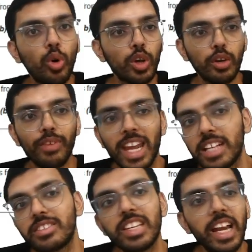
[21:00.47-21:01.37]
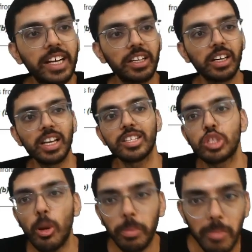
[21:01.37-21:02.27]
your finance director has
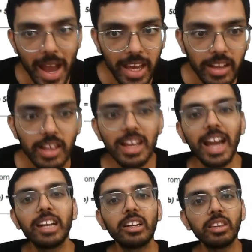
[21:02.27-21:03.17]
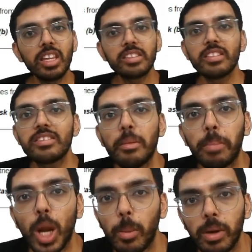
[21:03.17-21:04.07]
stopped by and this is a
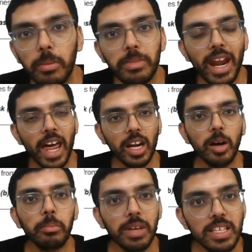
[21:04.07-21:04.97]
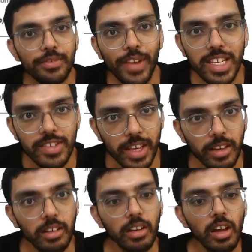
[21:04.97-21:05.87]
problem that our company is facing.
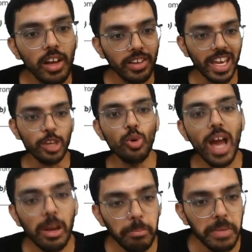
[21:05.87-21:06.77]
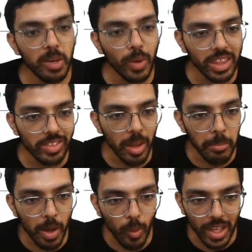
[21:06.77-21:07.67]
Can you help me with
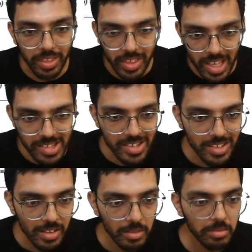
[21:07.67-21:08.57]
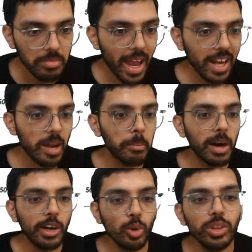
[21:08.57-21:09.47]
number 1 this and number
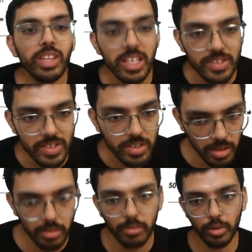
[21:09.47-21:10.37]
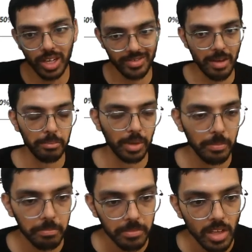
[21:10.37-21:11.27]
2 this, for example.
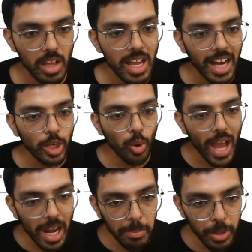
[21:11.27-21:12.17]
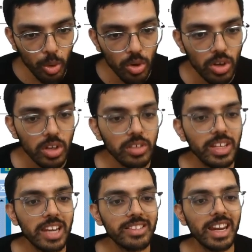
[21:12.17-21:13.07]
And to help you, there is an